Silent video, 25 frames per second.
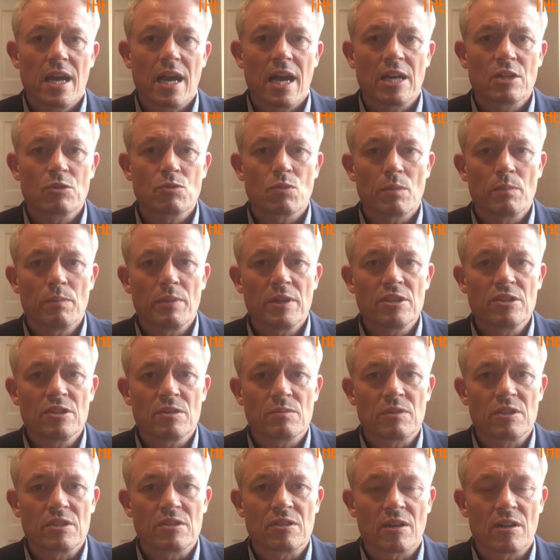as we're building
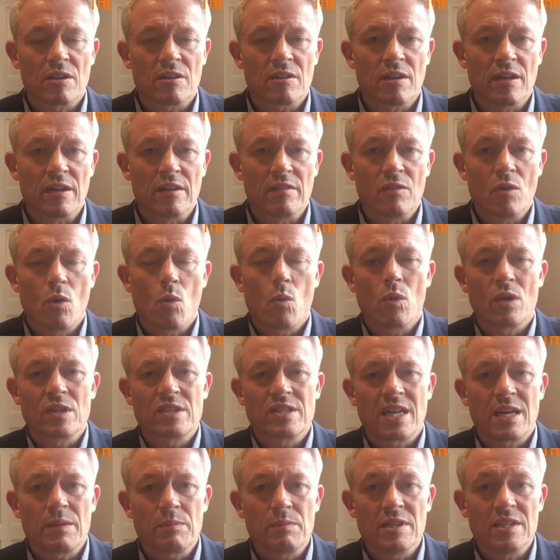up this archive, what's
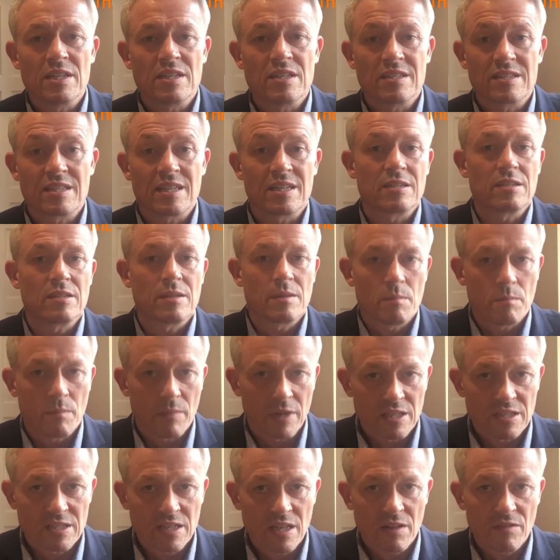happening is that
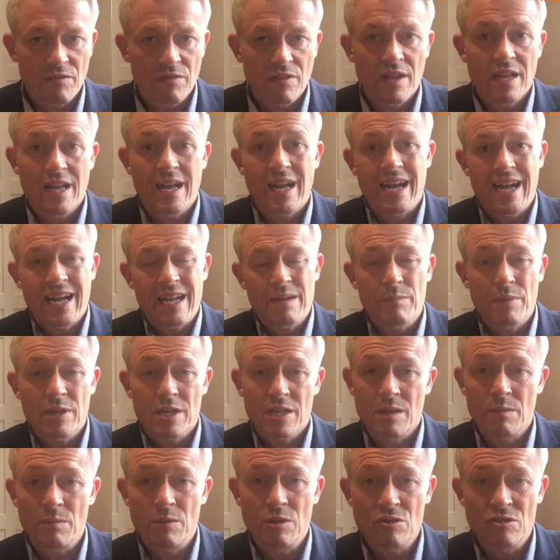myself and my
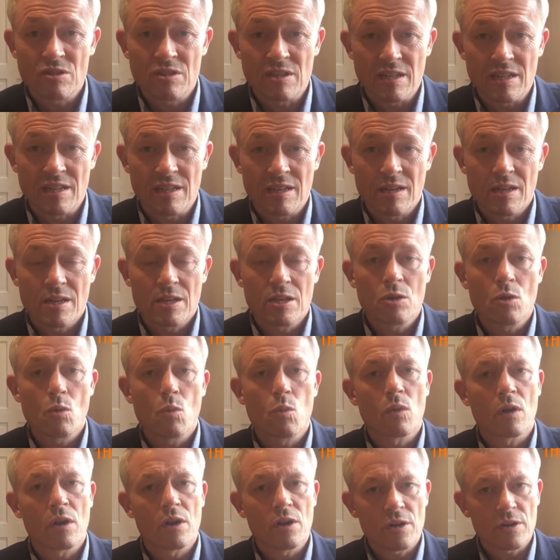community, you know,
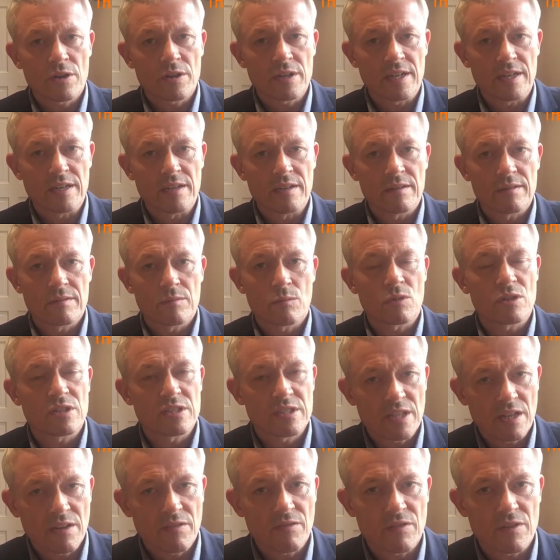we're learning, we're
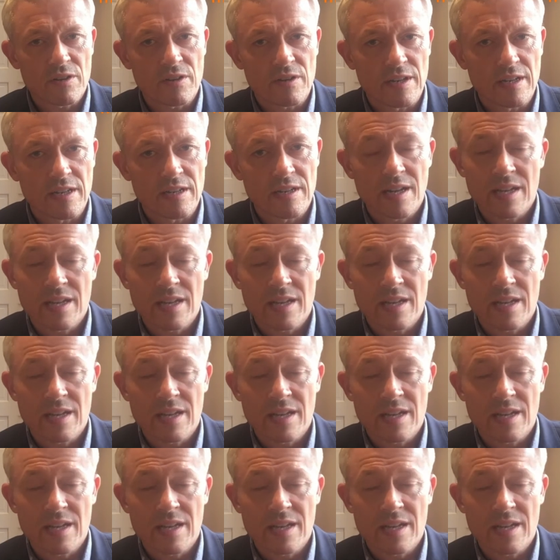self-learning.